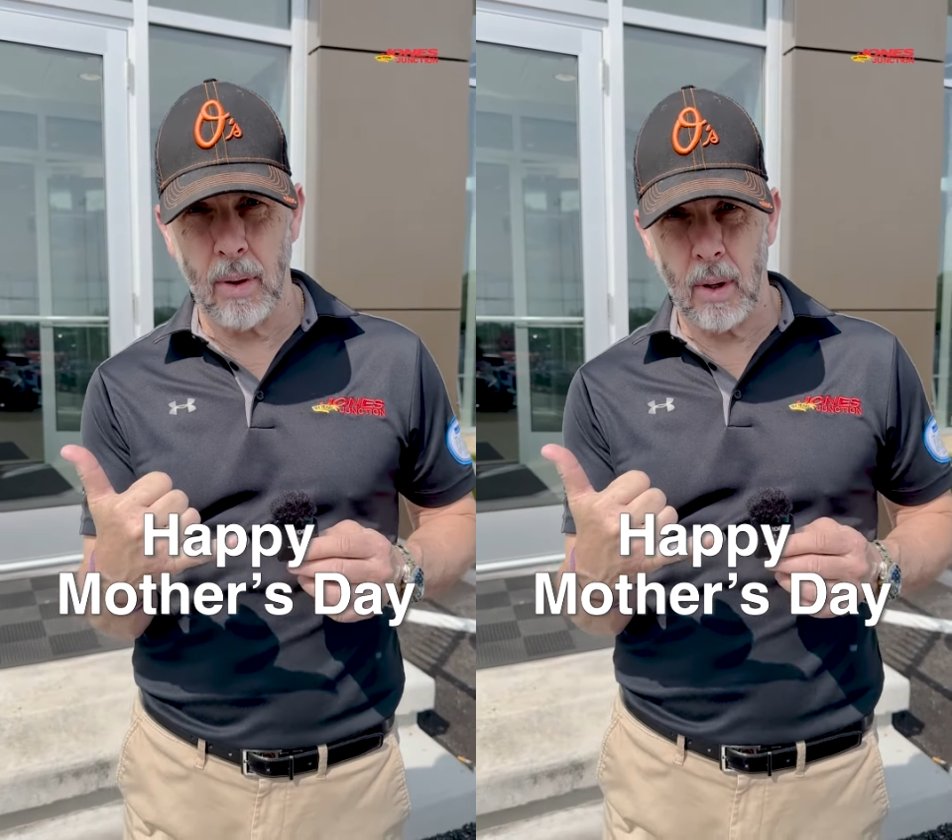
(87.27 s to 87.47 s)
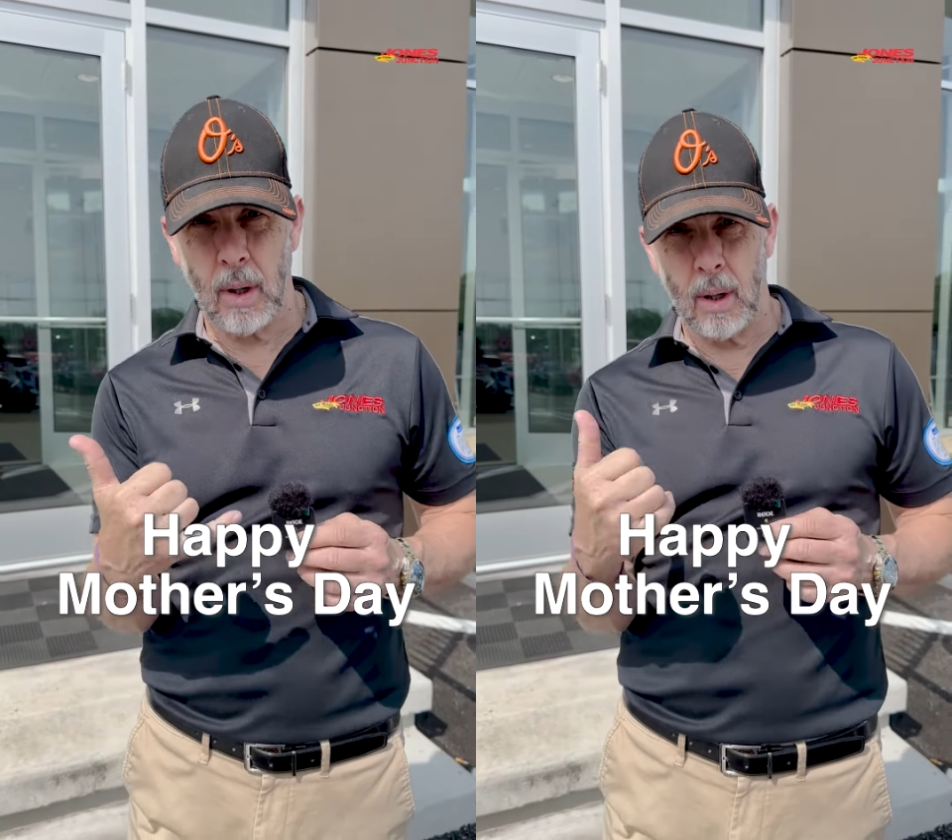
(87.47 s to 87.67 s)

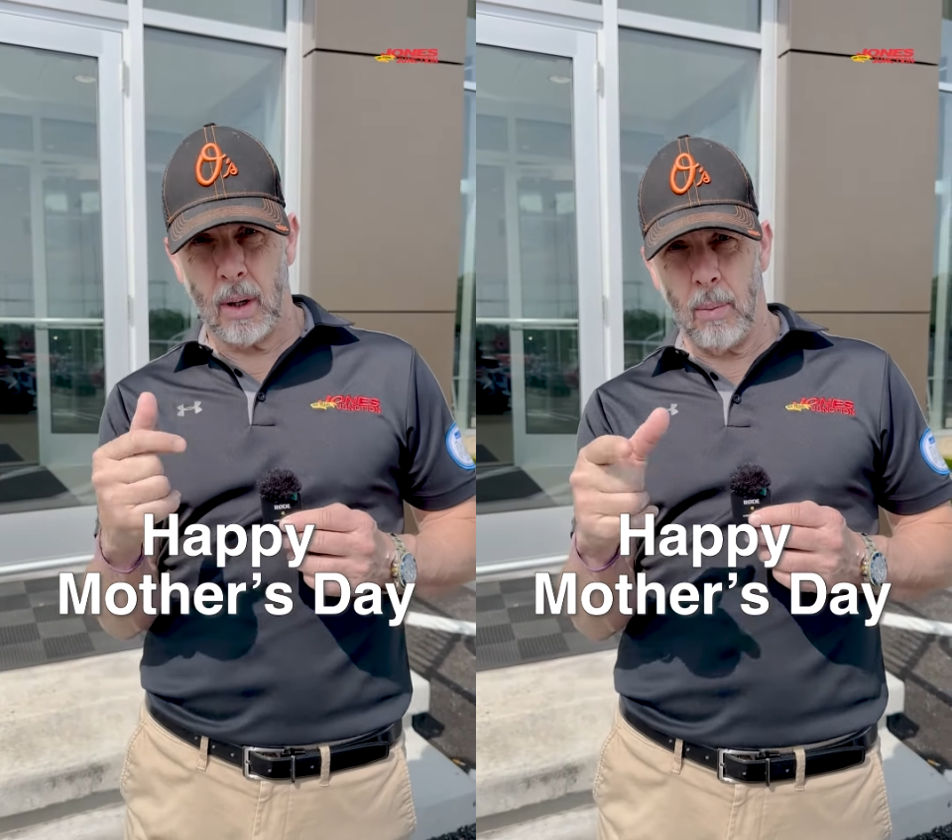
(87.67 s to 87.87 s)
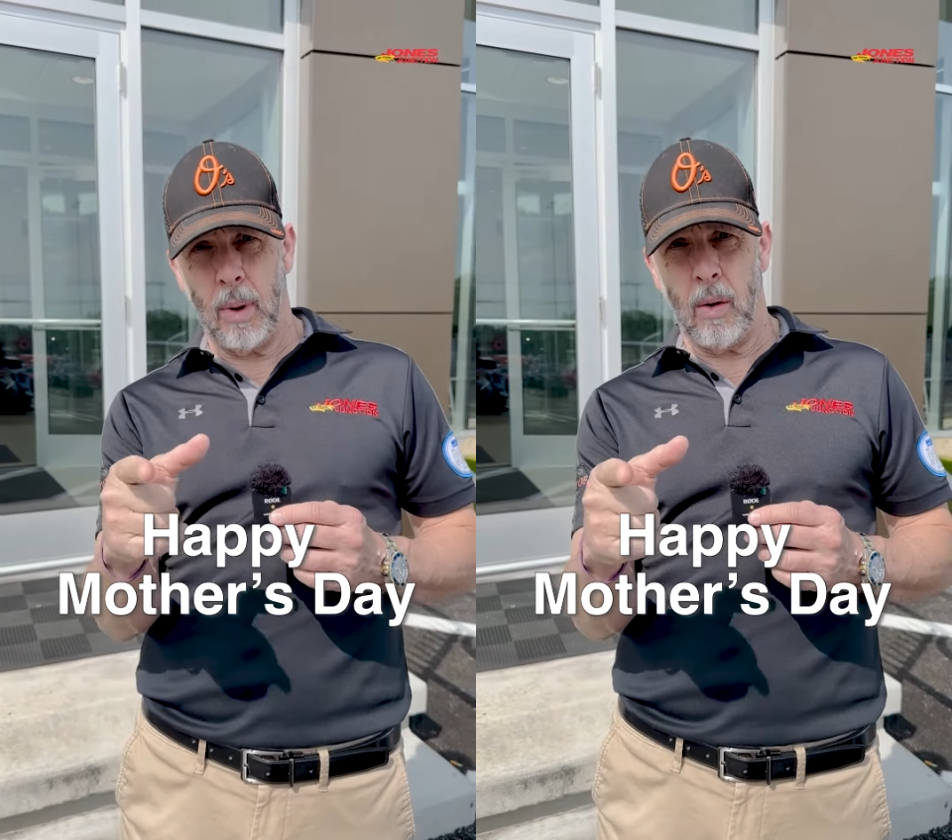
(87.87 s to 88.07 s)

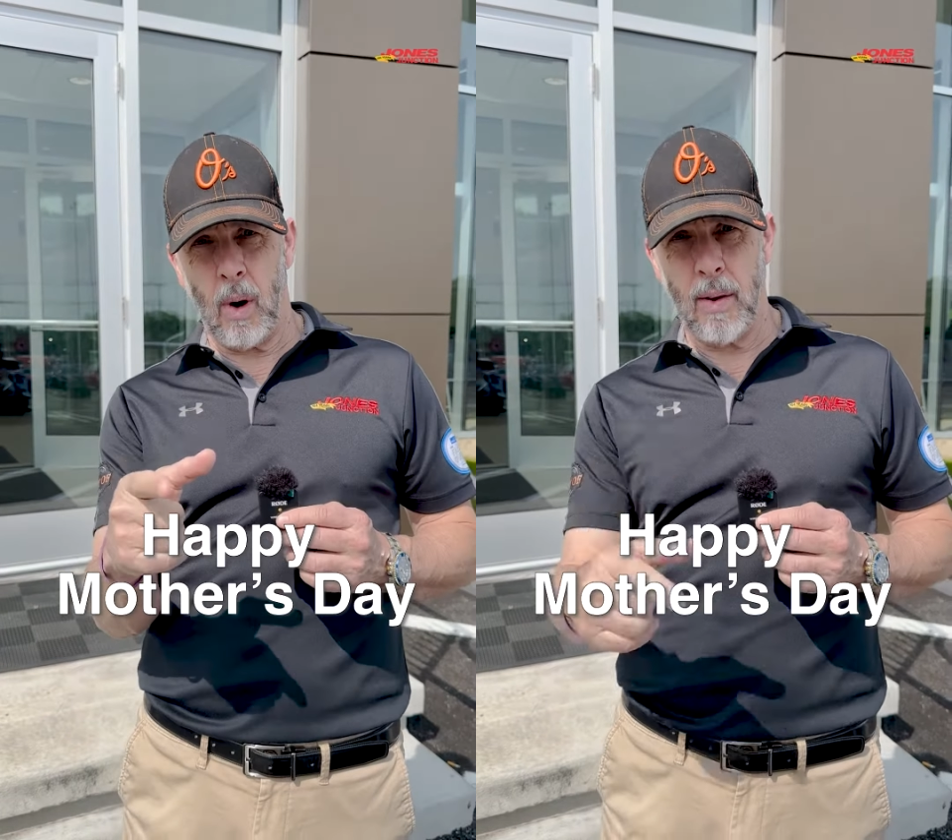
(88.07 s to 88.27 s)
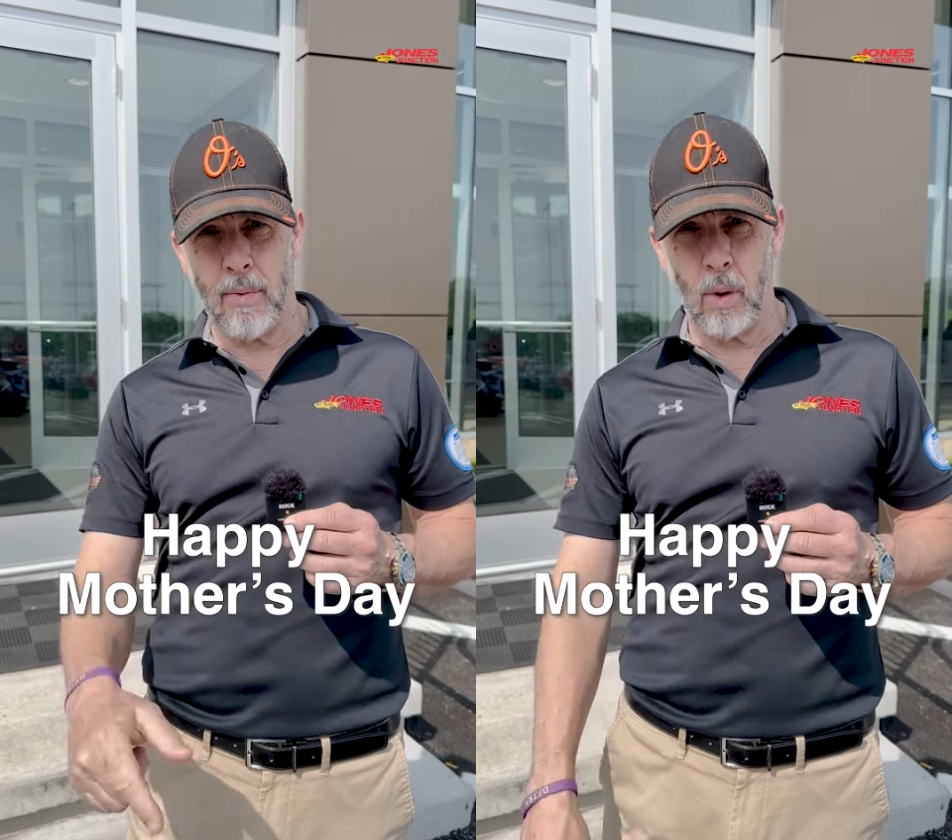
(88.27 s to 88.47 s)
and be
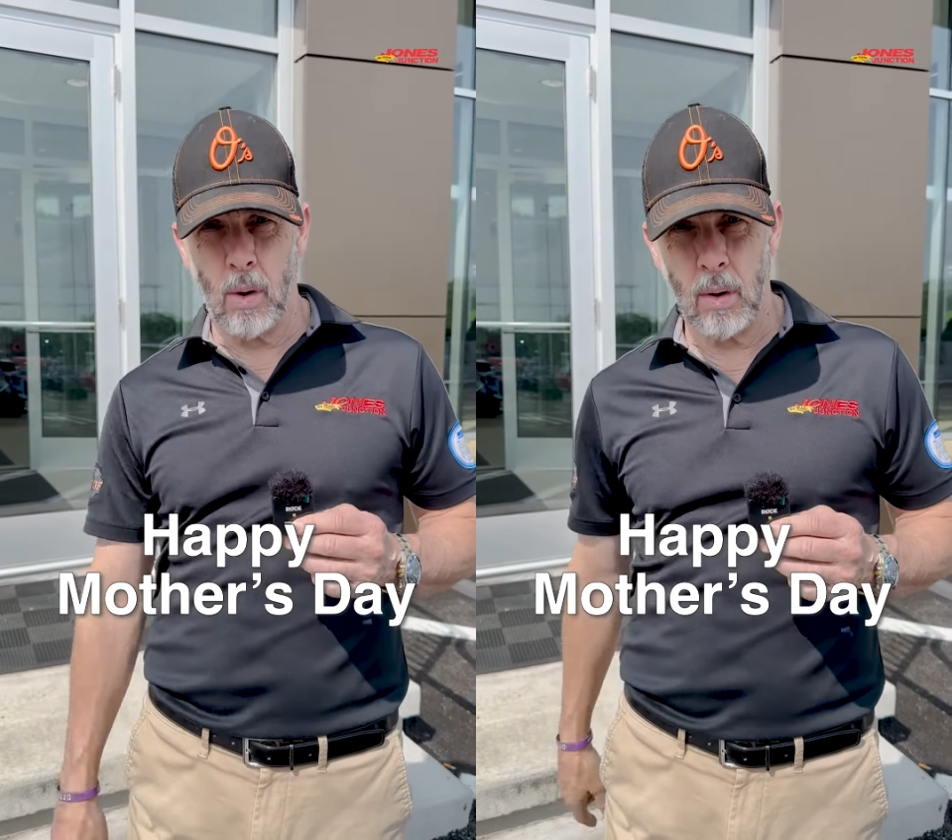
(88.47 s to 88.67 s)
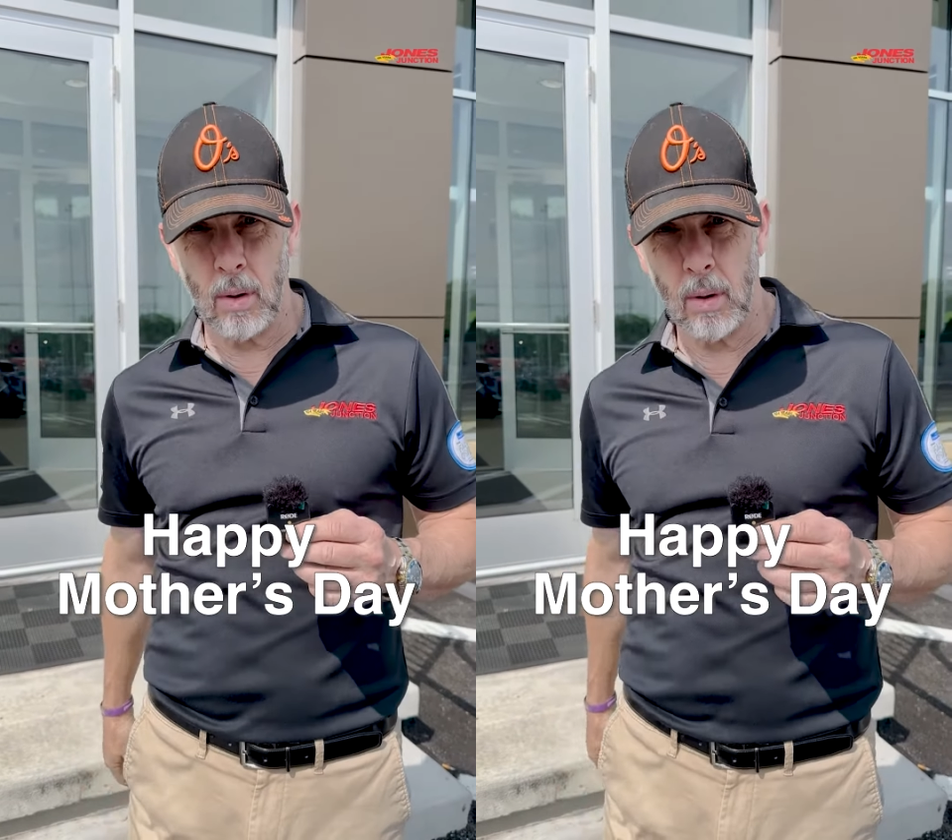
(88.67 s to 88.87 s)
grateful
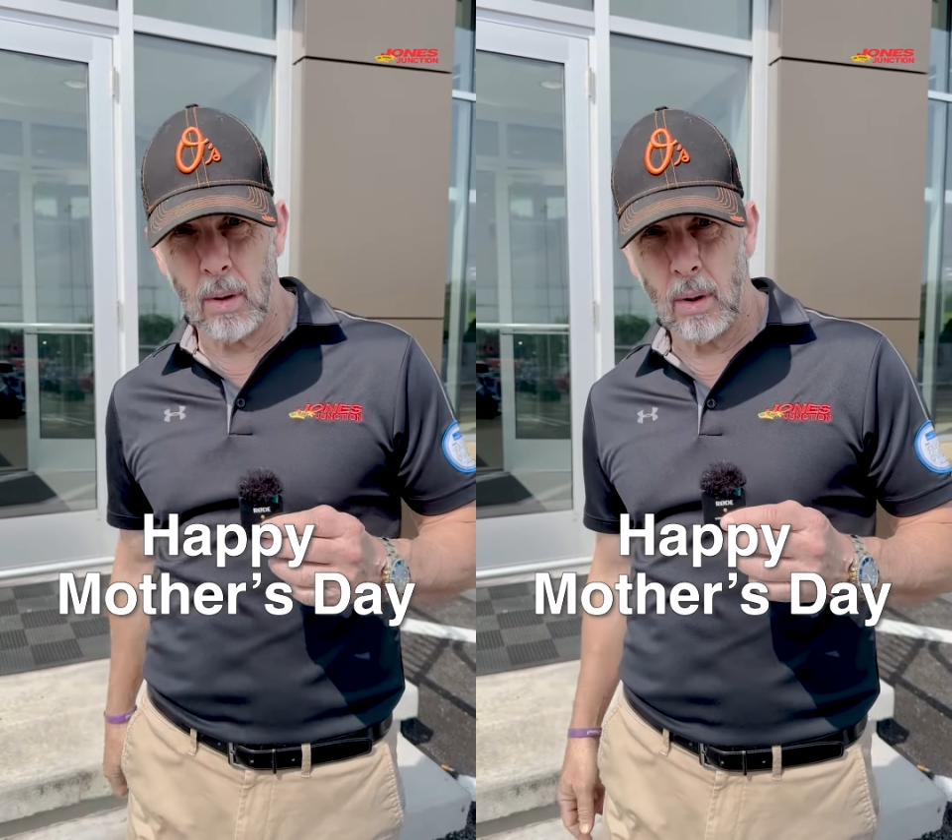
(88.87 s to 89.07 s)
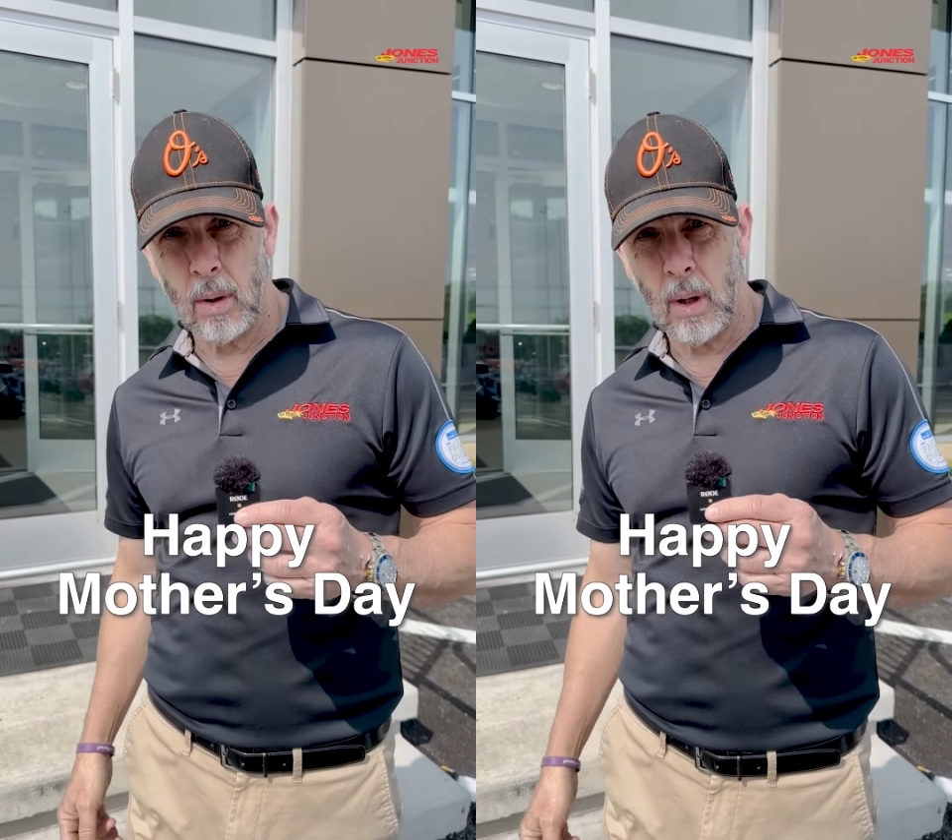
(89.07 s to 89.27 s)

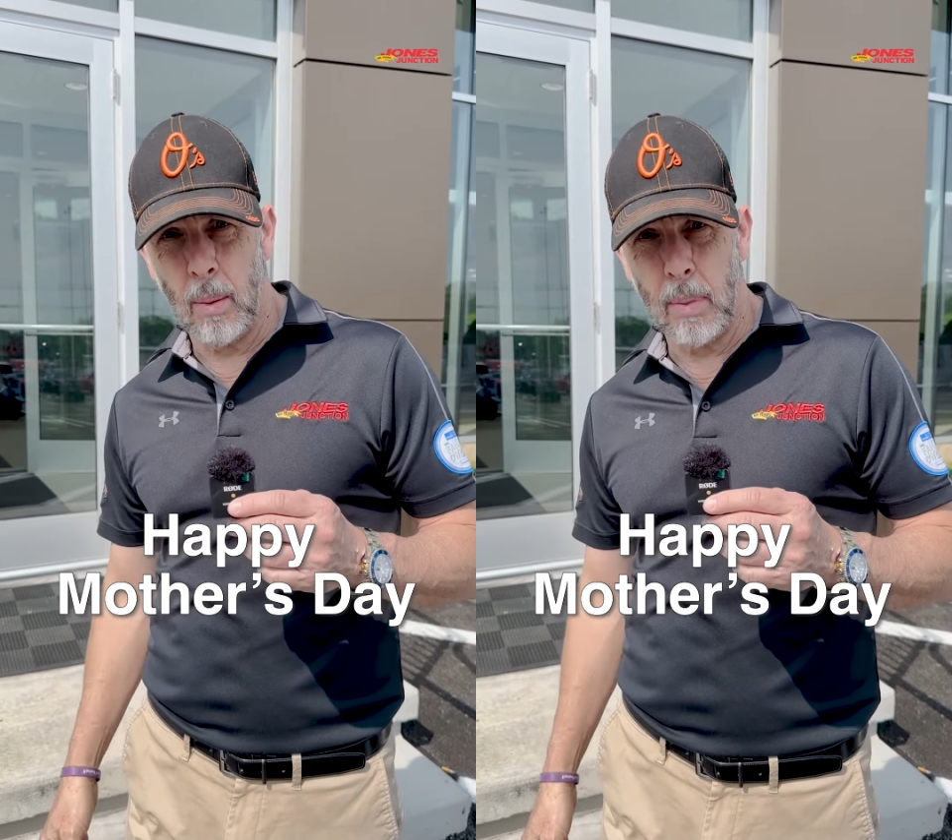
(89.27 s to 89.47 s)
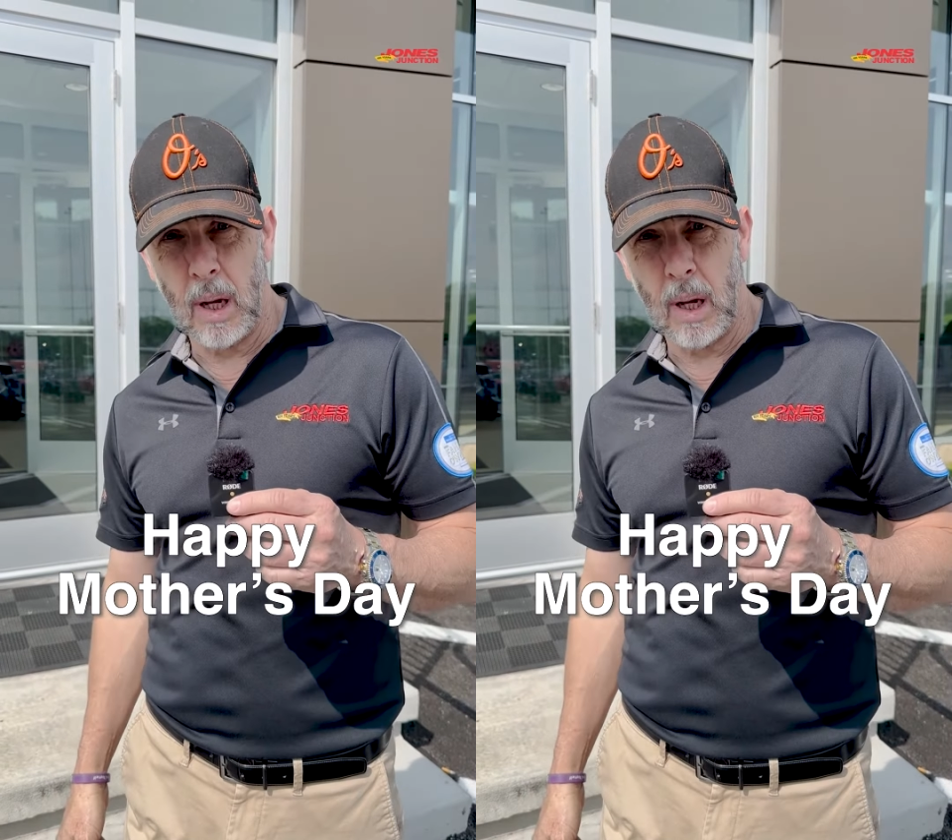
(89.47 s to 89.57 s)
and